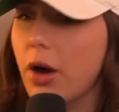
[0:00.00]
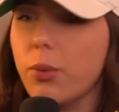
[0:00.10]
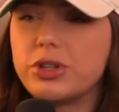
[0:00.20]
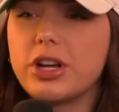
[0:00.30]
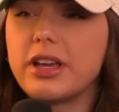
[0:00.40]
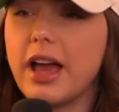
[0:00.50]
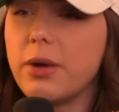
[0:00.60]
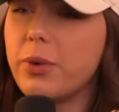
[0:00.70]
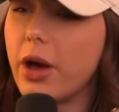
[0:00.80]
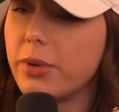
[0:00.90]
Which
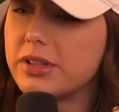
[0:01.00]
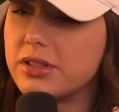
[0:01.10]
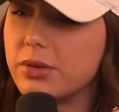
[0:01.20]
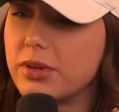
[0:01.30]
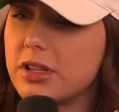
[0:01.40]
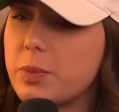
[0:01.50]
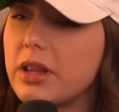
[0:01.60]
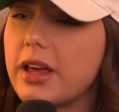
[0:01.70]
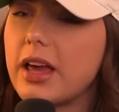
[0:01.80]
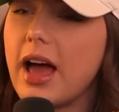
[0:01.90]
again, we always do this, but
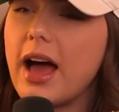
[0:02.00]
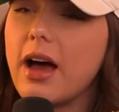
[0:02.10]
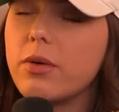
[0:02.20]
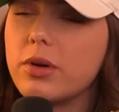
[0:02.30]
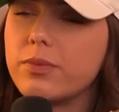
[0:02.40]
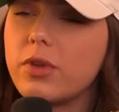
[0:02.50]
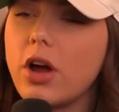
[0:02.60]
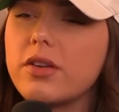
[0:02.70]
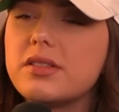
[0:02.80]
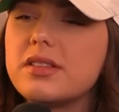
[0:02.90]
like,
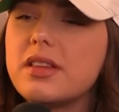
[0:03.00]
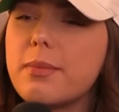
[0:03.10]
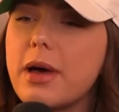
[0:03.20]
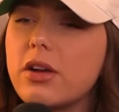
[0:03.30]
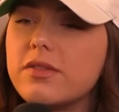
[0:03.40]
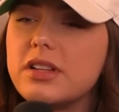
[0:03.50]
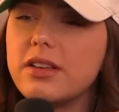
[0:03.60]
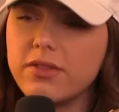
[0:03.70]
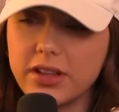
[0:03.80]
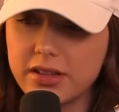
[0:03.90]
is this the amount of
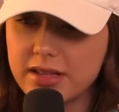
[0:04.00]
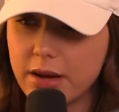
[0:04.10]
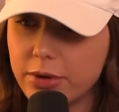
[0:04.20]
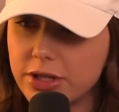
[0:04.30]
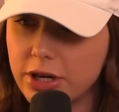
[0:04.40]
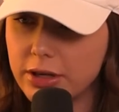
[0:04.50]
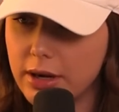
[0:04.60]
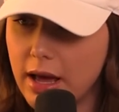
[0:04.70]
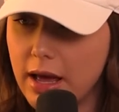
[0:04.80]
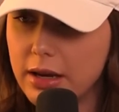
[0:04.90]
TVs that were
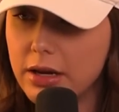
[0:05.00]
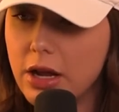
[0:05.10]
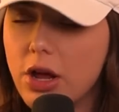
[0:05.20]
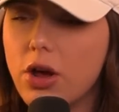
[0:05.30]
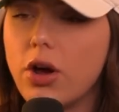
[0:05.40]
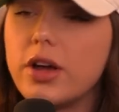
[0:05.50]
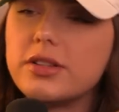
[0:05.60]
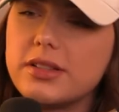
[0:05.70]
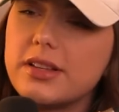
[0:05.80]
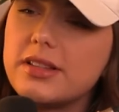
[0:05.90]
turned on?
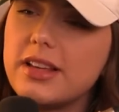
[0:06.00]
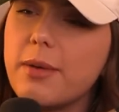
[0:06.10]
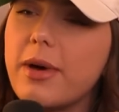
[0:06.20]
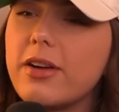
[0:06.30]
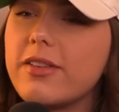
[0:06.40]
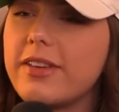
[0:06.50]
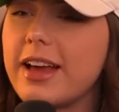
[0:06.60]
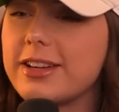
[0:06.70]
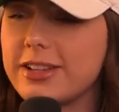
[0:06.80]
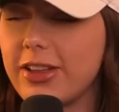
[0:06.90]
Is this the amount of
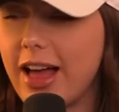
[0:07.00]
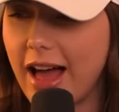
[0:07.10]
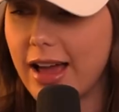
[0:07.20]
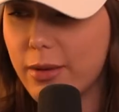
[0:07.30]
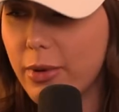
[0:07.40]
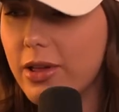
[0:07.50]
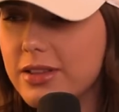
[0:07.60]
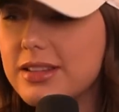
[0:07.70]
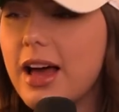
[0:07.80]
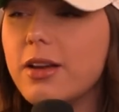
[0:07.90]
actual
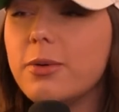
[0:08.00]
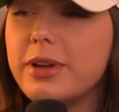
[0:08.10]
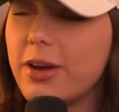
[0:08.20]
eyeballs? How do we